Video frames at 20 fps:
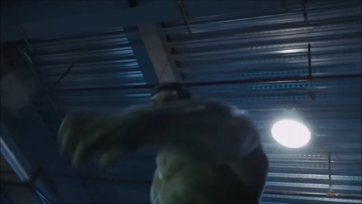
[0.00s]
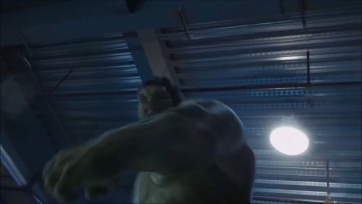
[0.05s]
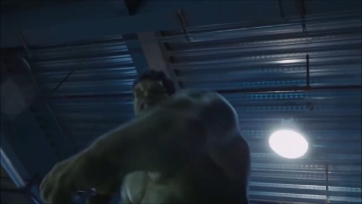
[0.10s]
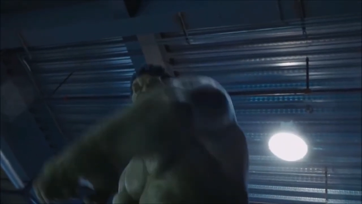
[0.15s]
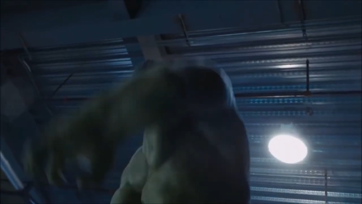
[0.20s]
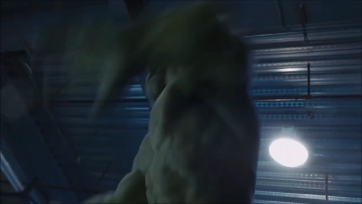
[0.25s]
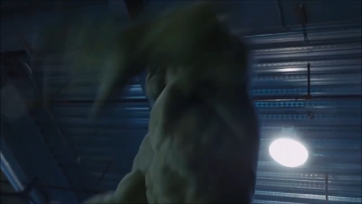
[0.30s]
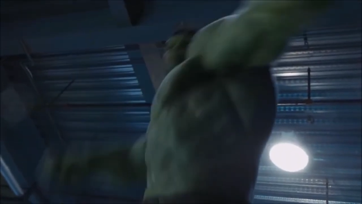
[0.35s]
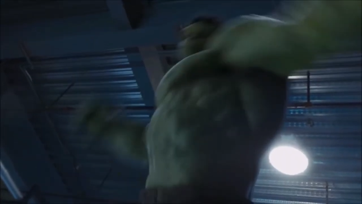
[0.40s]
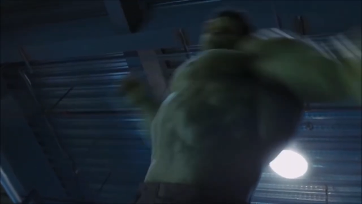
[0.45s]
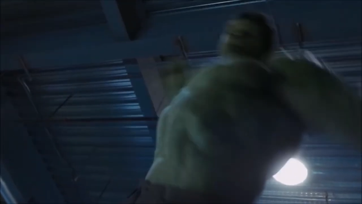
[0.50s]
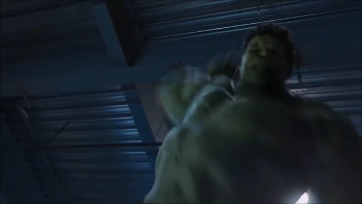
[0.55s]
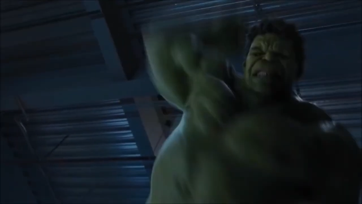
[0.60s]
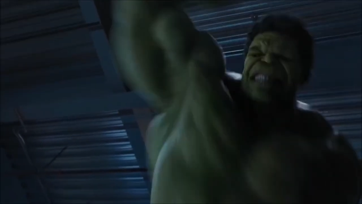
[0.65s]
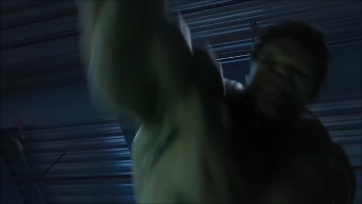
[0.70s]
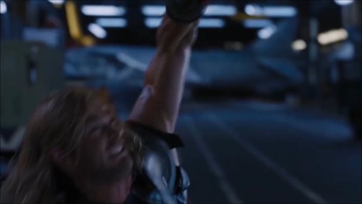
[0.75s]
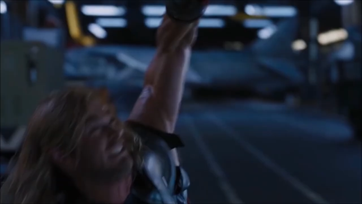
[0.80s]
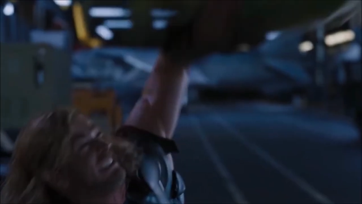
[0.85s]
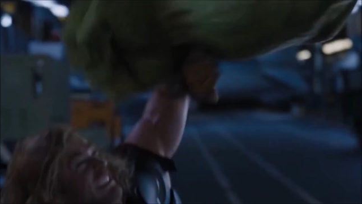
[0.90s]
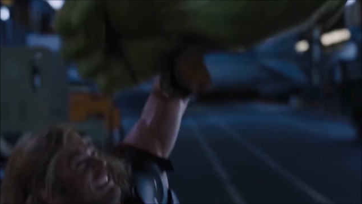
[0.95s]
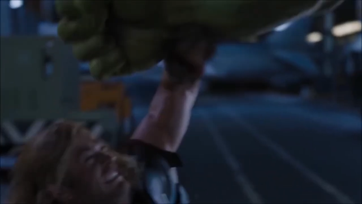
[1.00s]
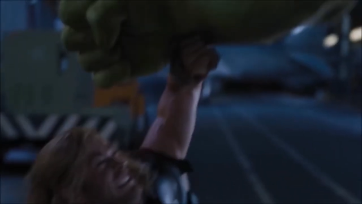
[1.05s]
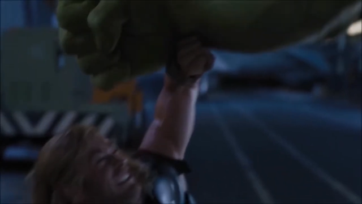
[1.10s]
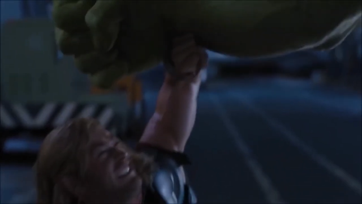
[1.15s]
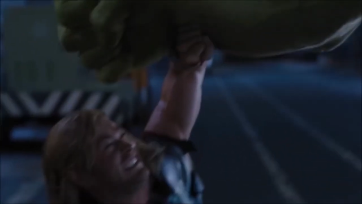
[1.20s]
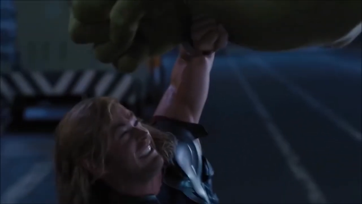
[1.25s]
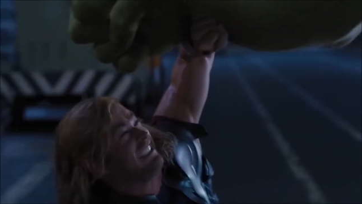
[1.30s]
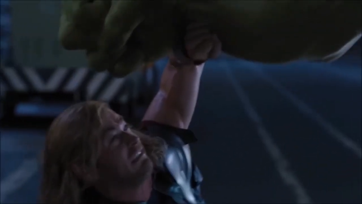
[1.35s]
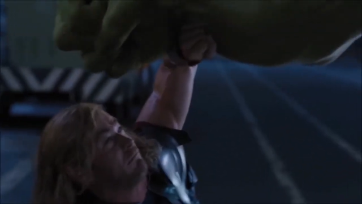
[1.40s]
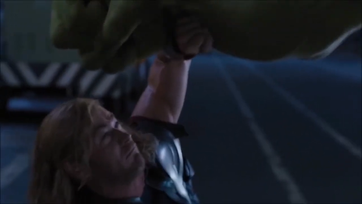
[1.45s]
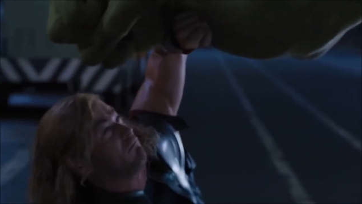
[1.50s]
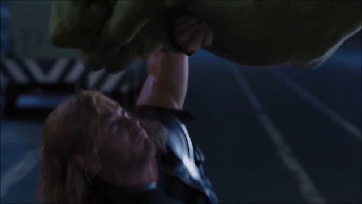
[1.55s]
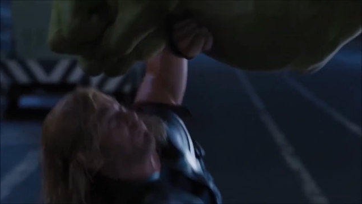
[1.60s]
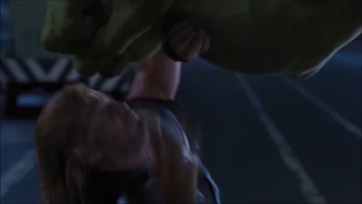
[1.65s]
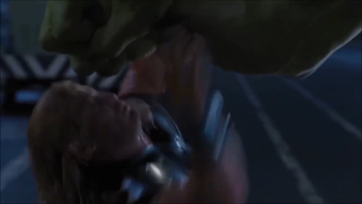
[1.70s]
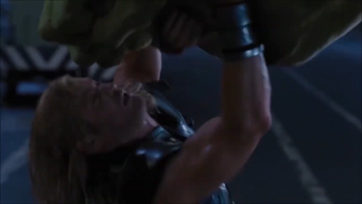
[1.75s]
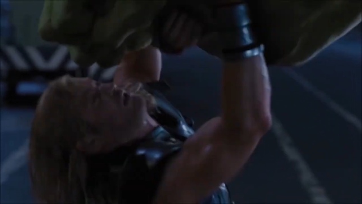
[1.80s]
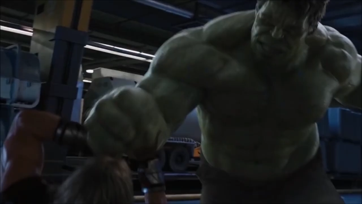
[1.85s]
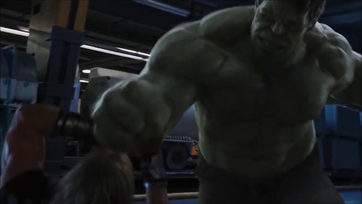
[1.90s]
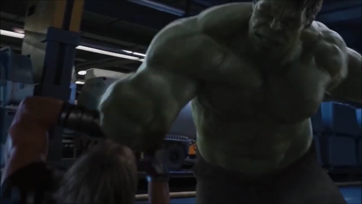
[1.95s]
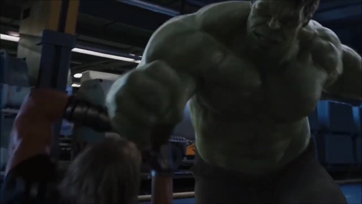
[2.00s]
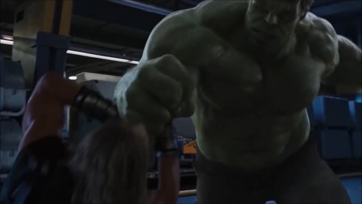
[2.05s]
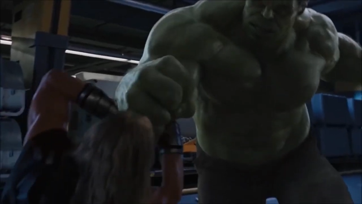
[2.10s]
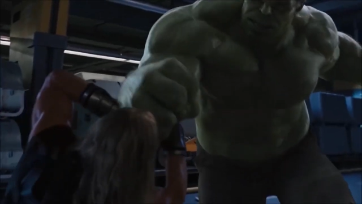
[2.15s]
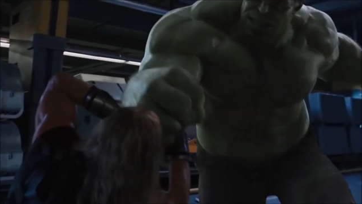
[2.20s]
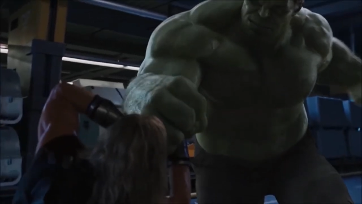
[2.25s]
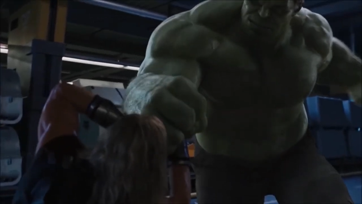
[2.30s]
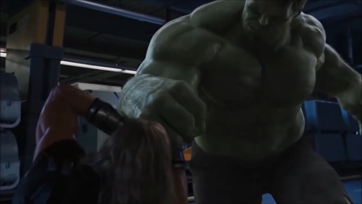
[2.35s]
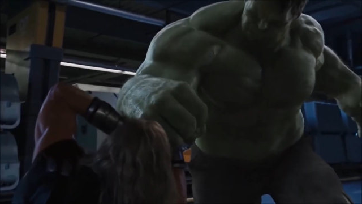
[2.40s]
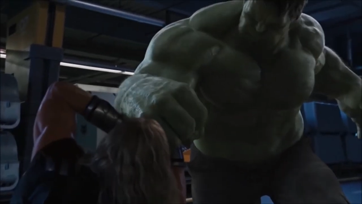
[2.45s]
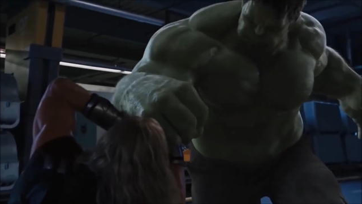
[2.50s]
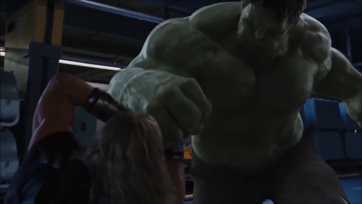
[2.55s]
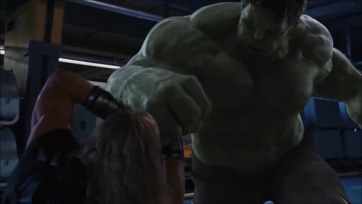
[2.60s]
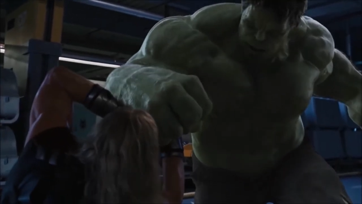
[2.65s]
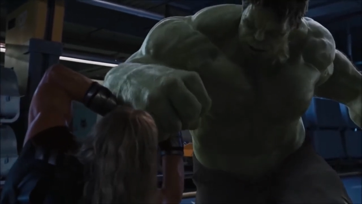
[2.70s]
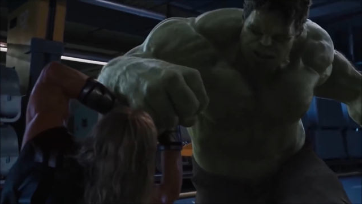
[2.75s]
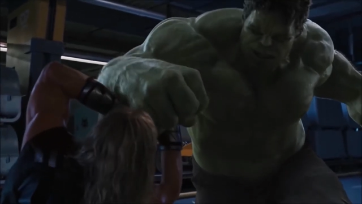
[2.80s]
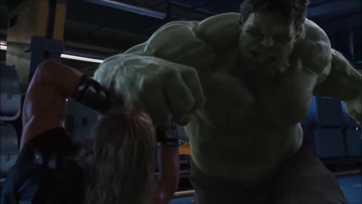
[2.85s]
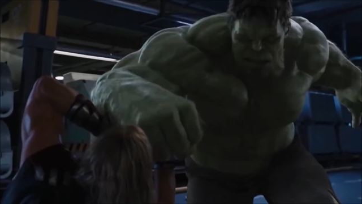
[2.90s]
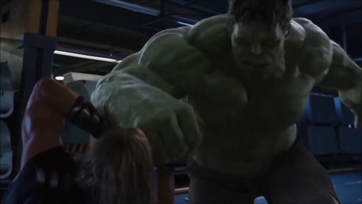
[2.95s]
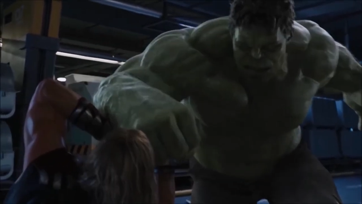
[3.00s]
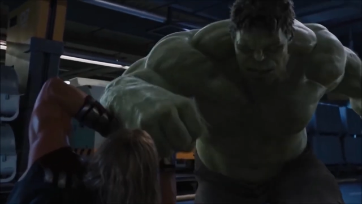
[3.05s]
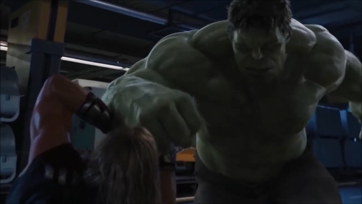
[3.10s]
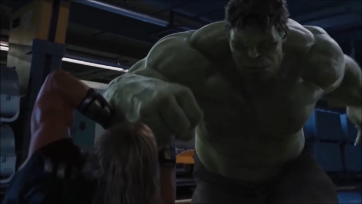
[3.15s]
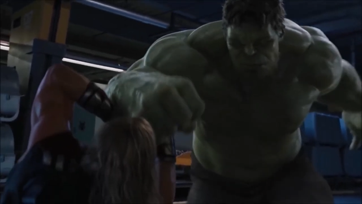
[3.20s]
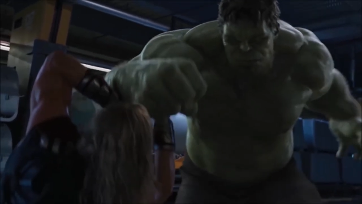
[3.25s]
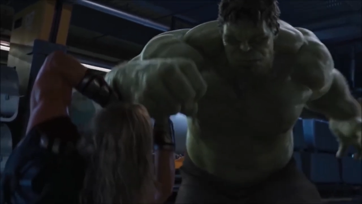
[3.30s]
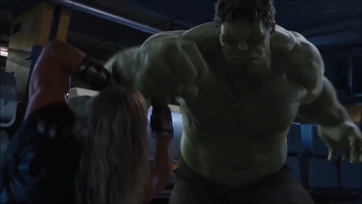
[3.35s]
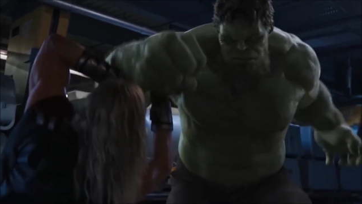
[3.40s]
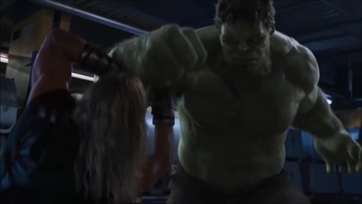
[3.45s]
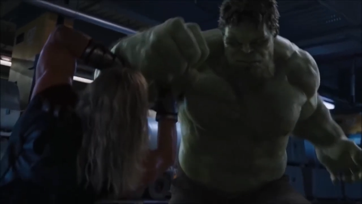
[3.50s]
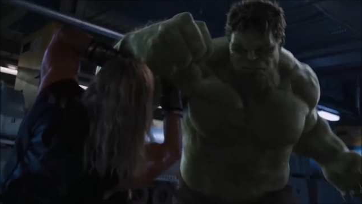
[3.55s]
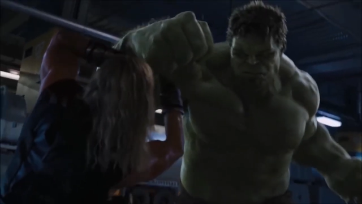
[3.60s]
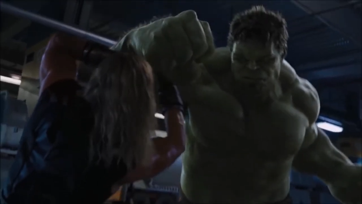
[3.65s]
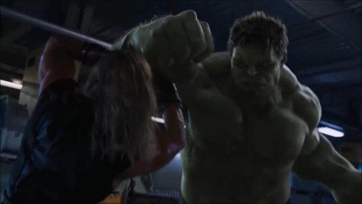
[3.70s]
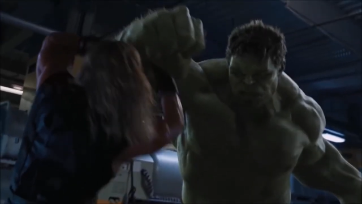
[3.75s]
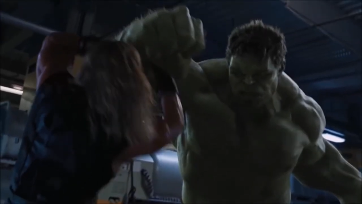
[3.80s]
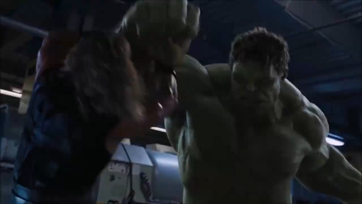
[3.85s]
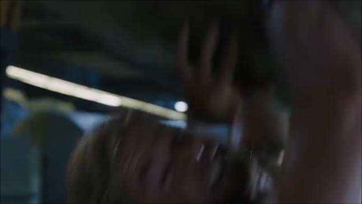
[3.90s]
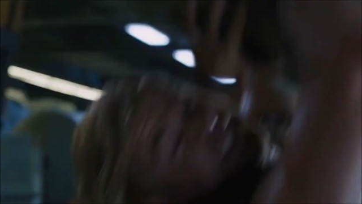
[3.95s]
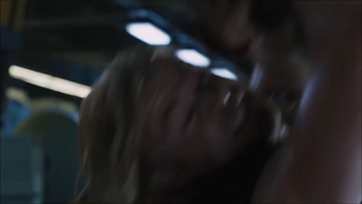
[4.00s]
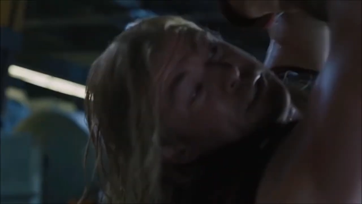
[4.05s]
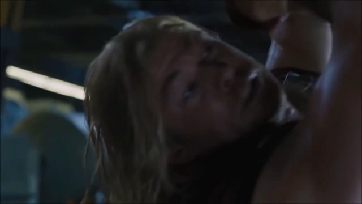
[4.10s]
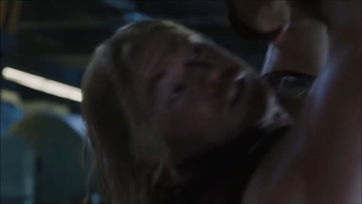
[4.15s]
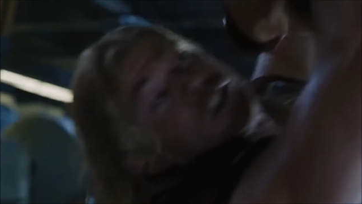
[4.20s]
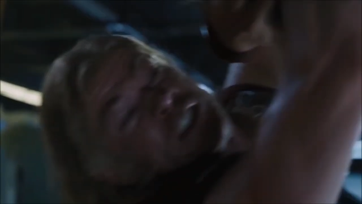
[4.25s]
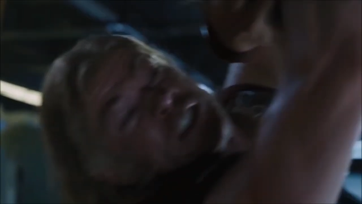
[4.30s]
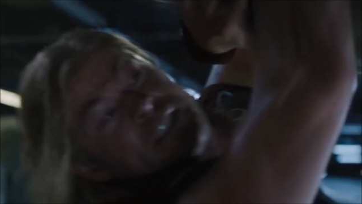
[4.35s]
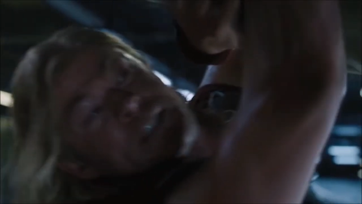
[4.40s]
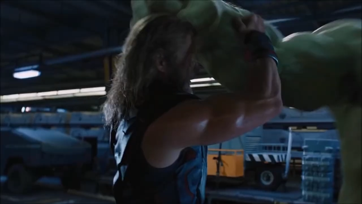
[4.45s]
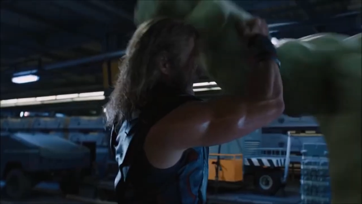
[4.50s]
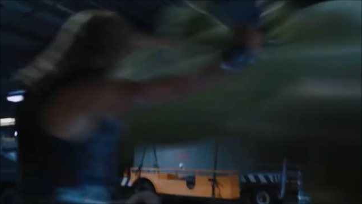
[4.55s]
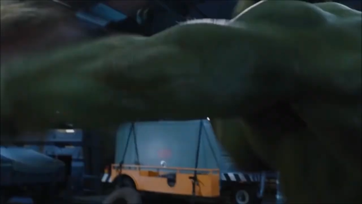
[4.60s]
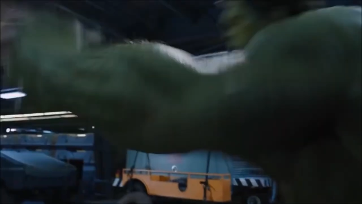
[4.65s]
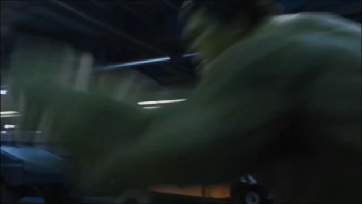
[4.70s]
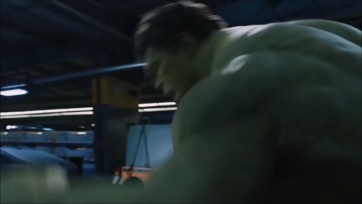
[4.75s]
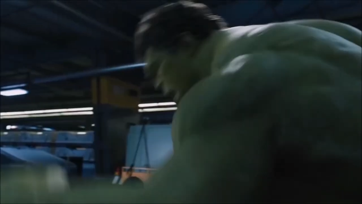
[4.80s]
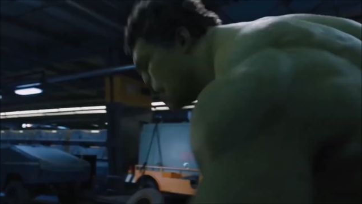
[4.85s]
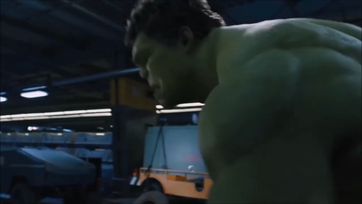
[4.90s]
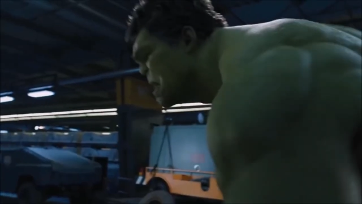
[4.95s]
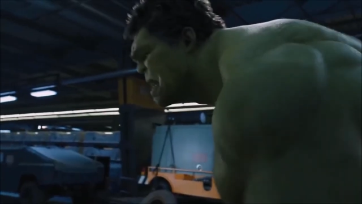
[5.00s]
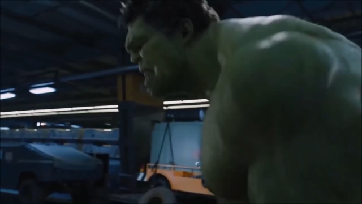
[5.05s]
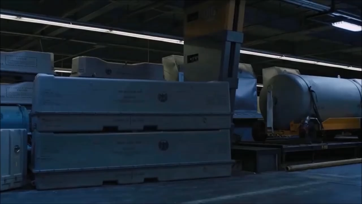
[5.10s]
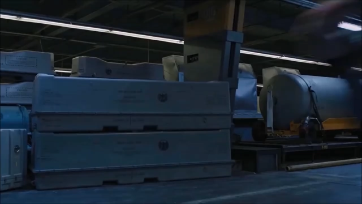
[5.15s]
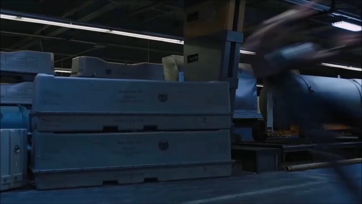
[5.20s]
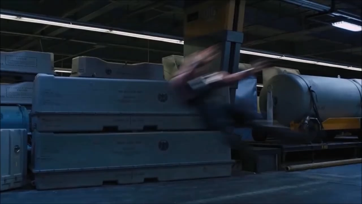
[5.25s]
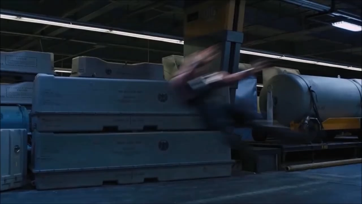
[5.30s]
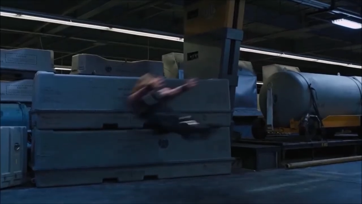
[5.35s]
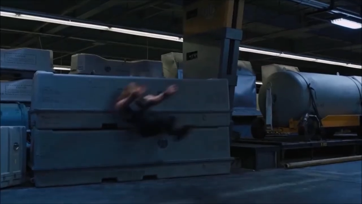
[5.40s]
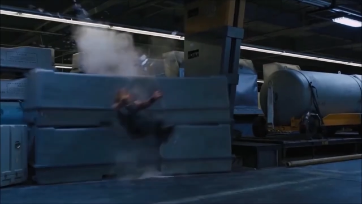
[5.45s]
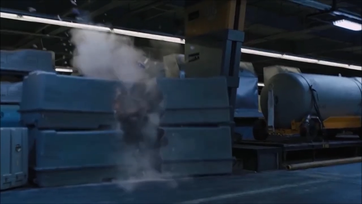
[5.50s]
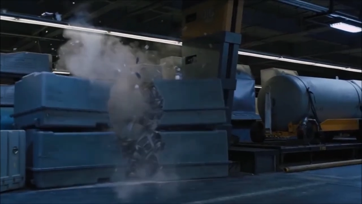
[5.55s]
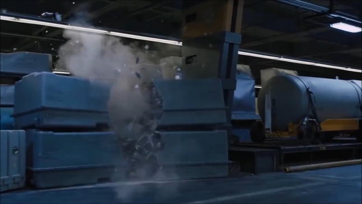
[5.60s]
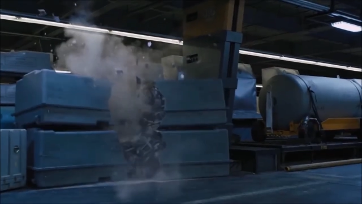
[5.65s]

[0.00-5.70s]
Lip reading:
(no speaker visible)